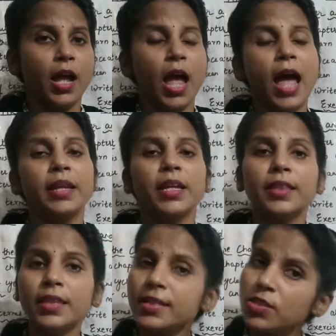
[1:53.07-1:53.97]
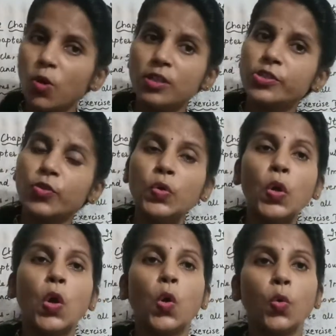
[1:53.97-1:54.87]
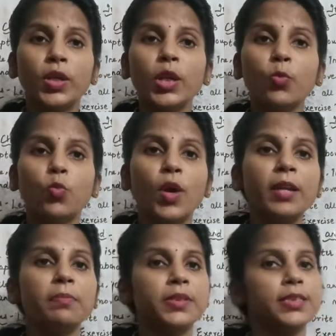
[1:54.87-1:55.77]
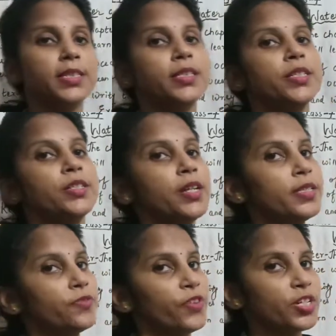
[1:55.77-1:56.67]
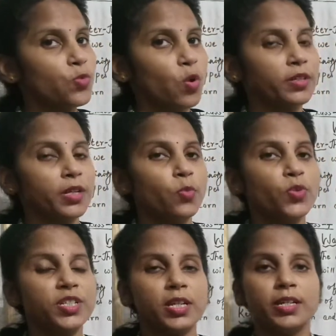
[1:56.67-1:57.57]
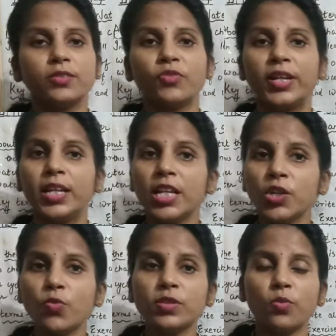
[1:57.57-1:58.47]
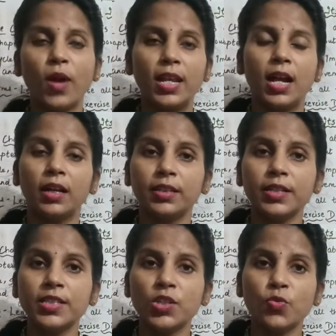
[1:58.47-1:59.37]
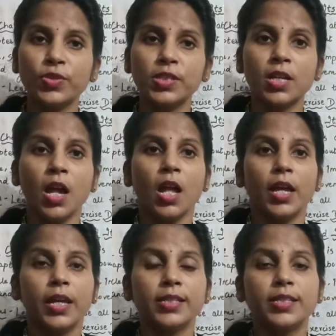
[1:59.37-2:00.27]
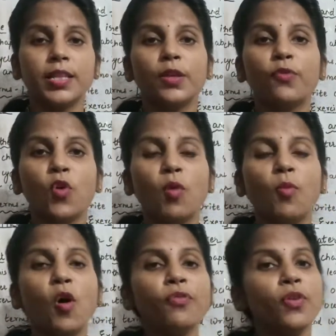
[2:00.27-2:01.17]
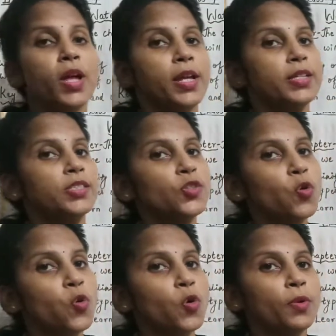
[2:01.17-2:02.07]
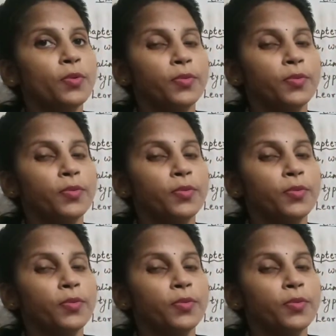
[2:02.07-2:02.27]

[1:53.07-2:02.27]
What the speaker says: and in this also only 1% is fresh water which is readily used, while other is in the form of snow,